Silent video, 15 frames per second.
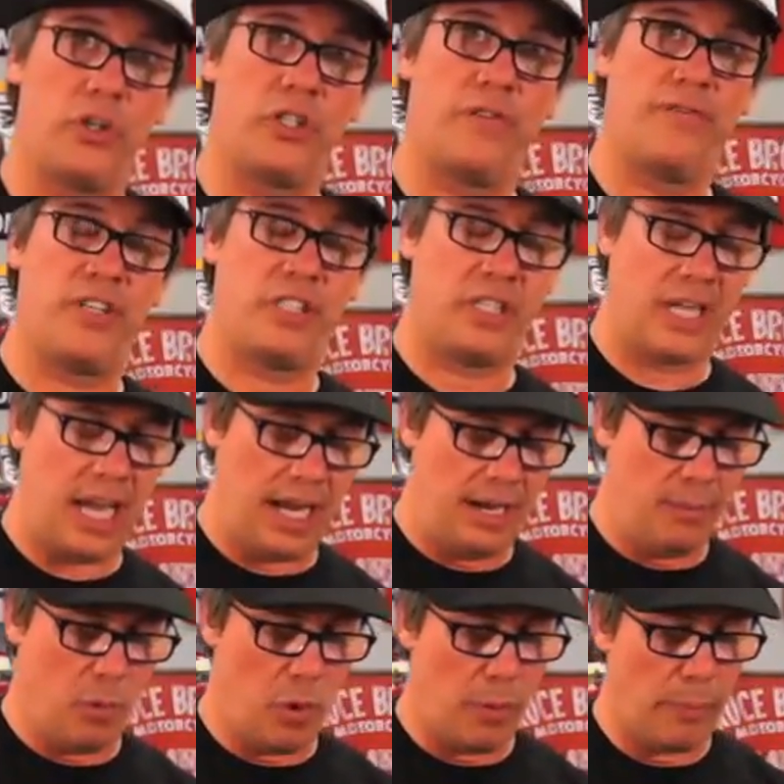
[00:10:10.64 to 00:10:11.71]

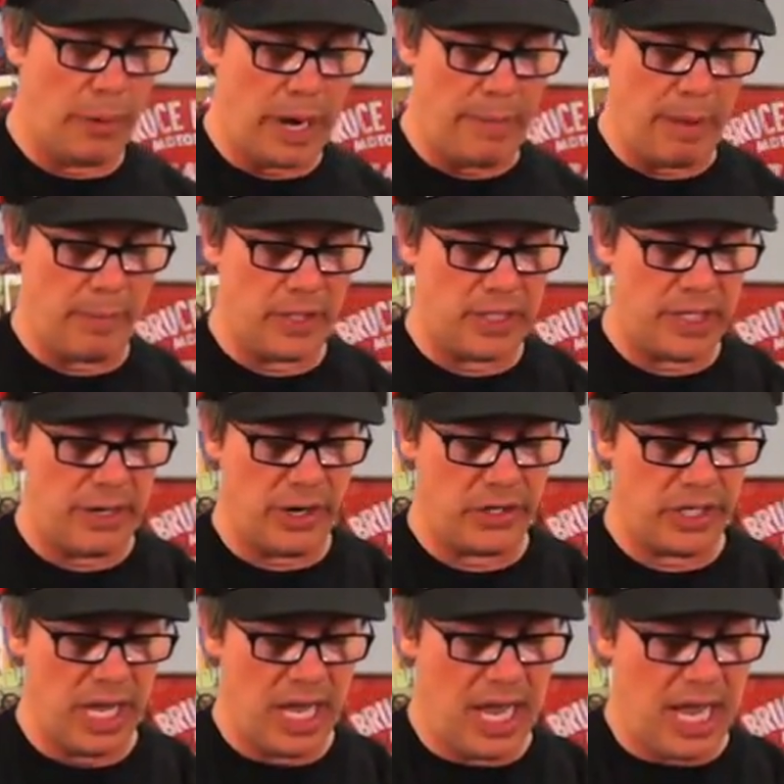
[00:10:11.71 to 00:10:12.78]
sophisticated, more premium
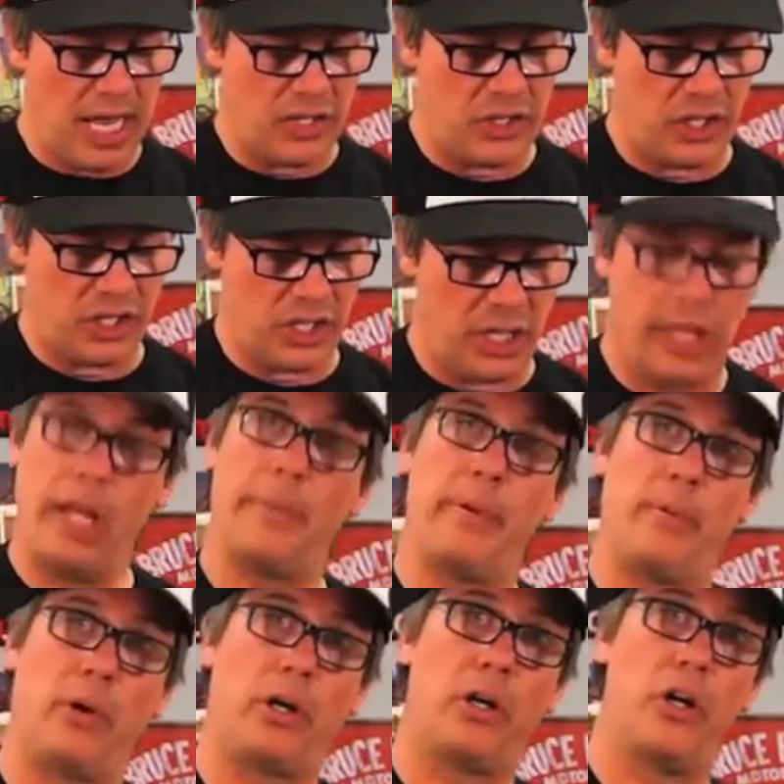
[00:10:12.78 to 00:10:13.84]
materials, it's just a little
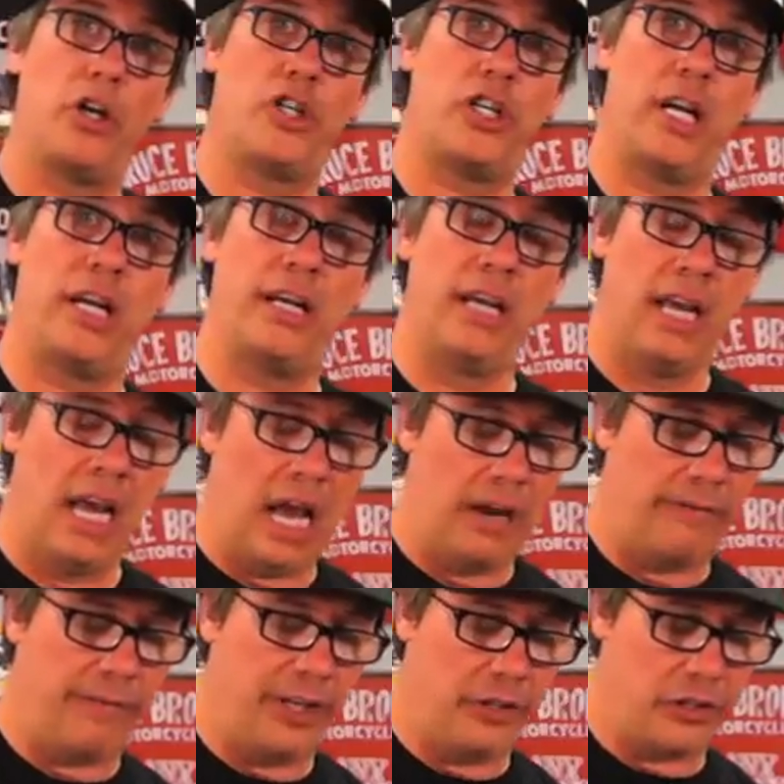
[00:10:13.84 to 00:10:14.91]
bit more cushy
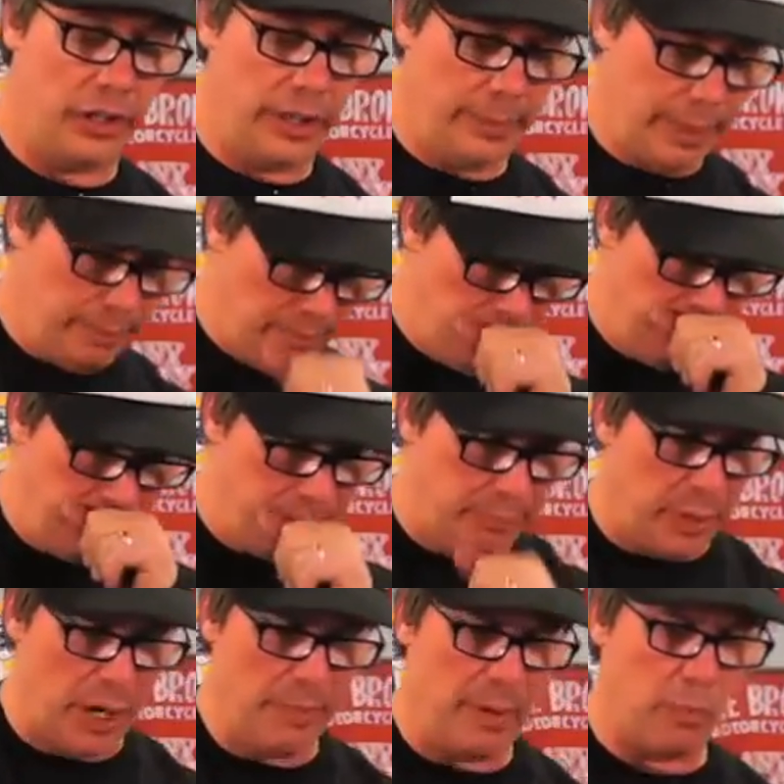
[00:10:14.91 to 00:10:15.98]
and feels a little bit
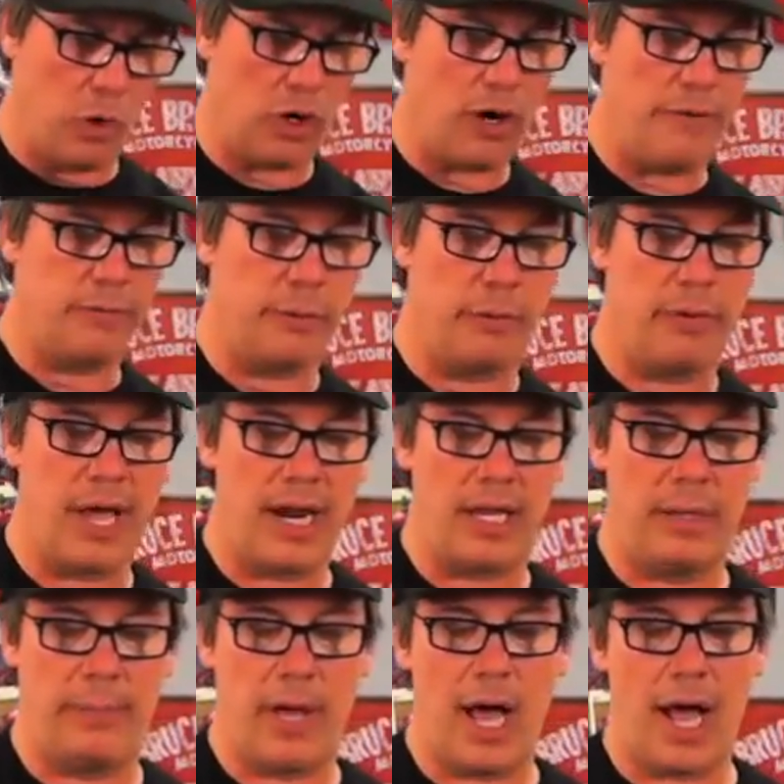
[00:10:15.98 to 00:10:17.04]
more comfortable right out
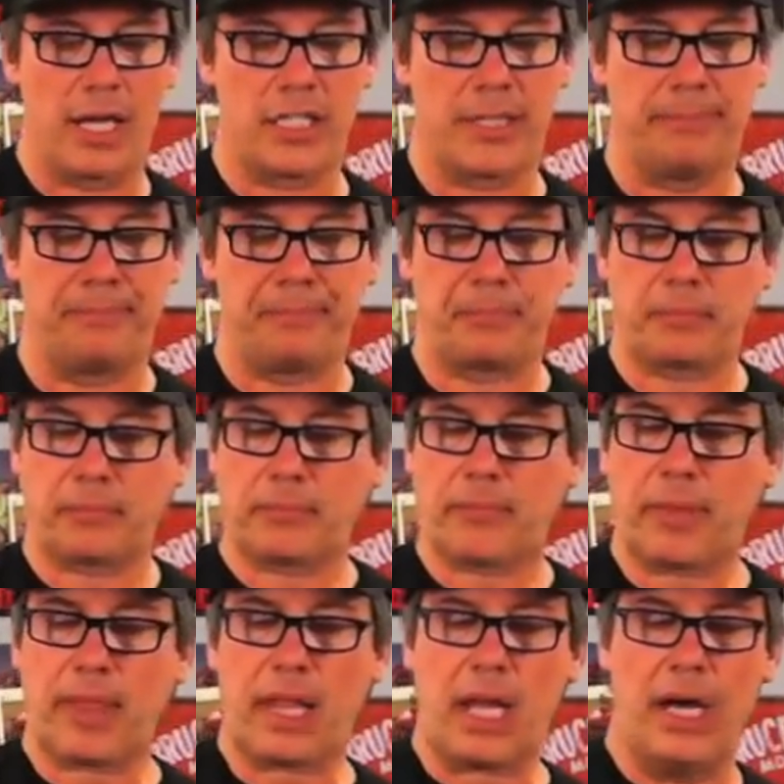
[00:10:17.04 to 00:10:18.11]
of the box.
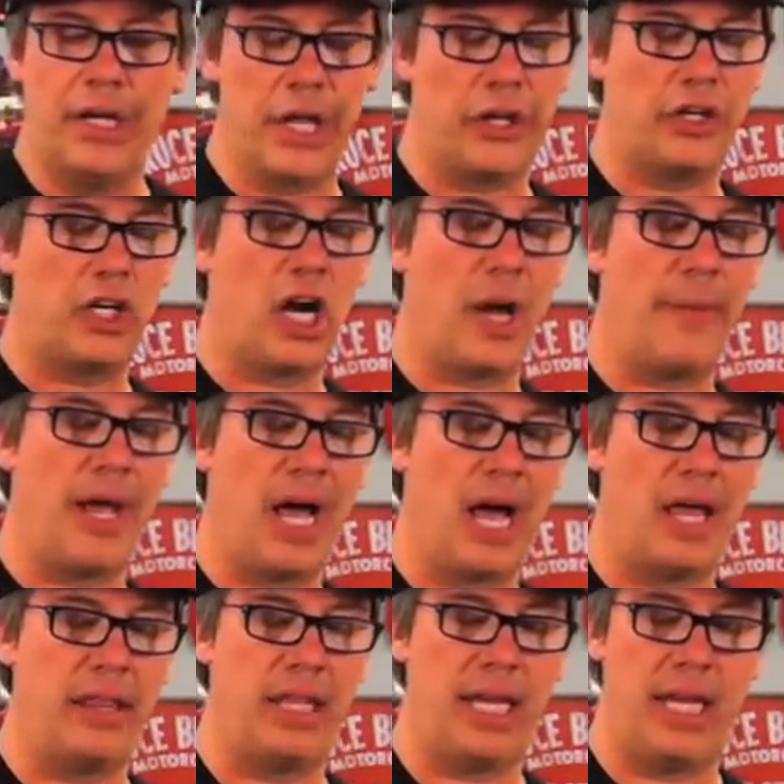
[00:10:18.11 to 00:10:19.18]
Another comment
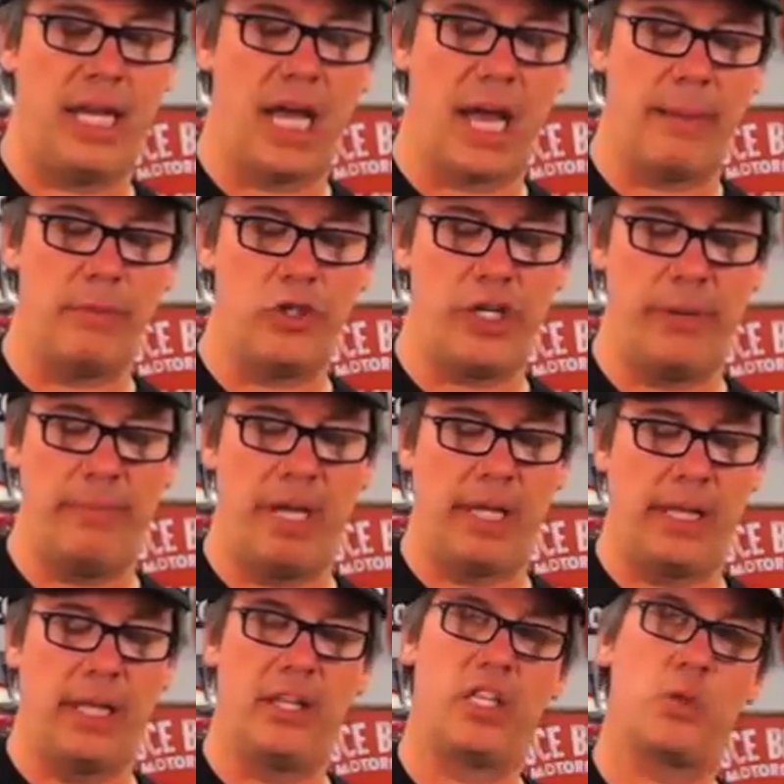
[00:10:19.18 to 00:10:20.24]
on the
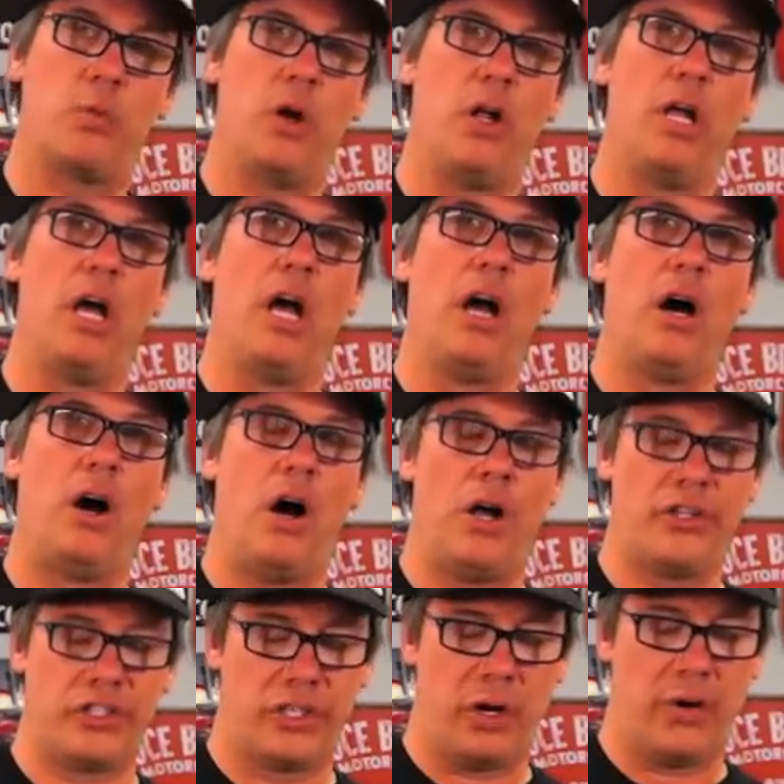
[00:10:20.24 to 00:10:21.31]
G-Midland. This will
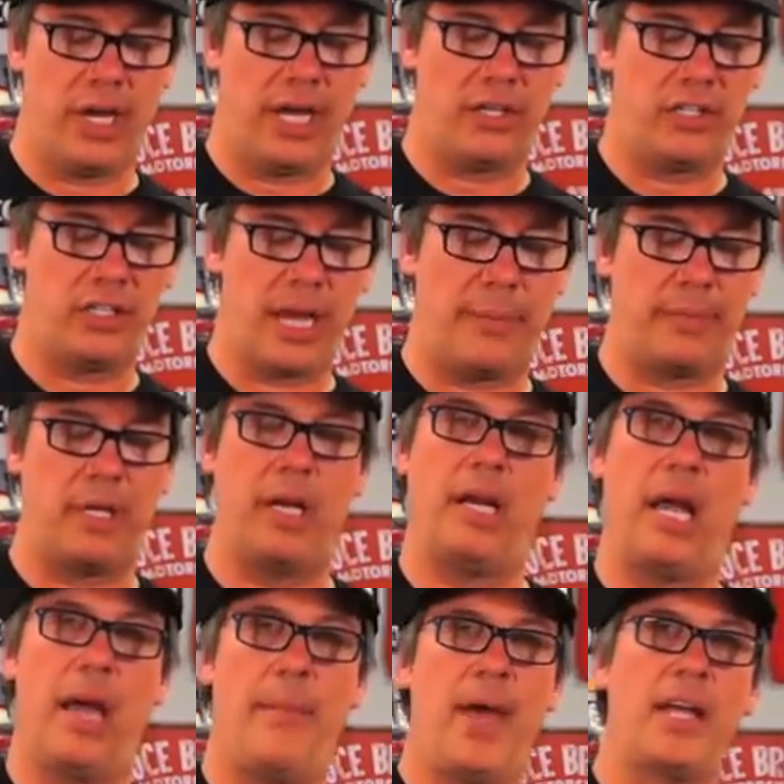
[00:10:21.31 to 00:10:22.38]
also accept an
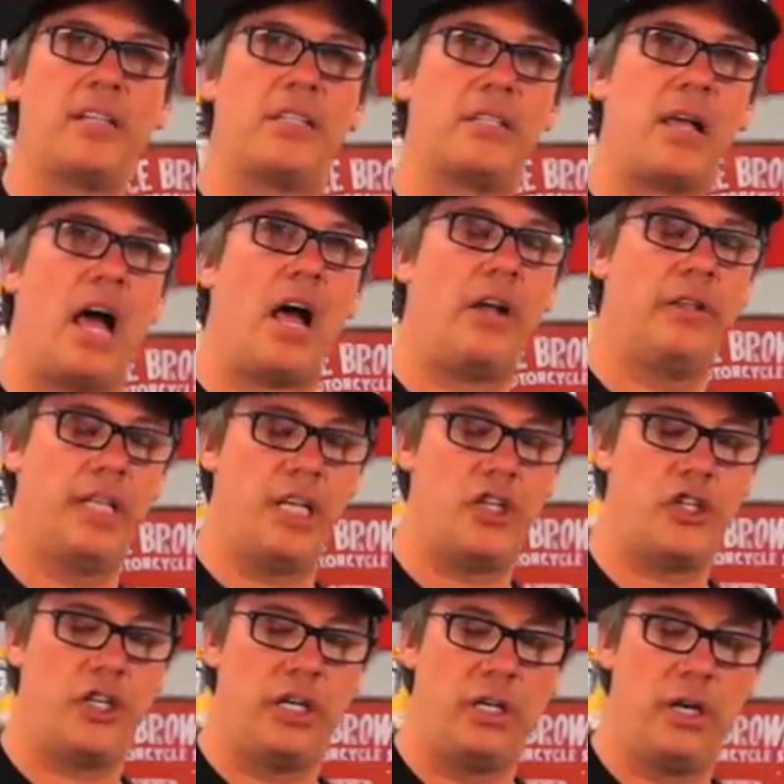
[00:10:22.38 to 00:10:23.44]
MX style knee
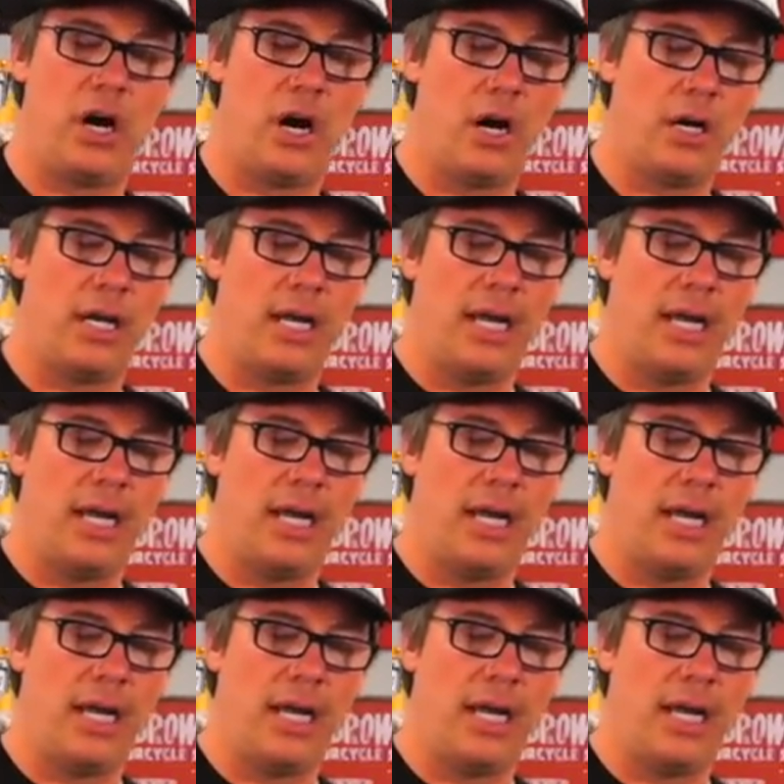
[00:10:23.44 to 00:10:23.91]
shin guard